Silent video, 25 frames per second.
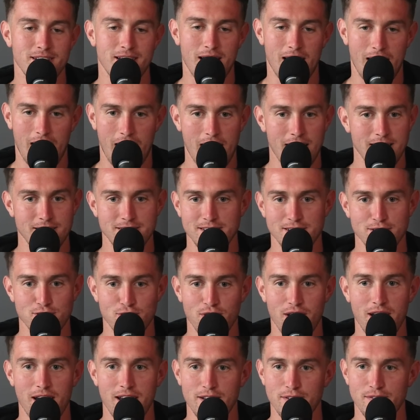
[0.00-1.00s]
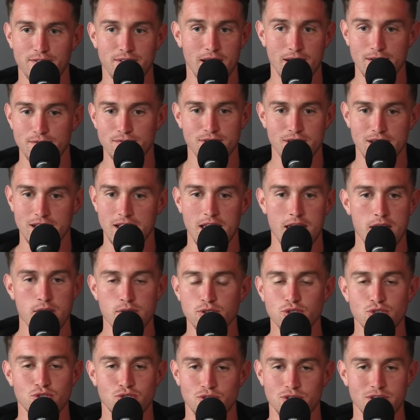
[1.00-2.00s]
I did cry of, of, like it
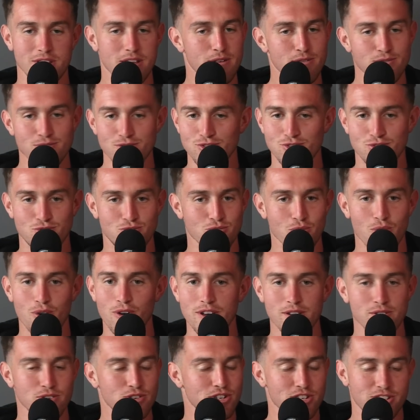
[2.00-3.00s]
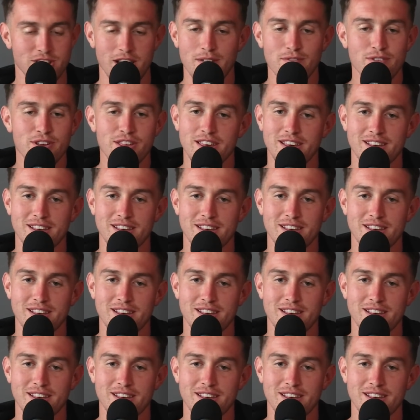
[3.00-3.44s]
was it was joy. It was just everything.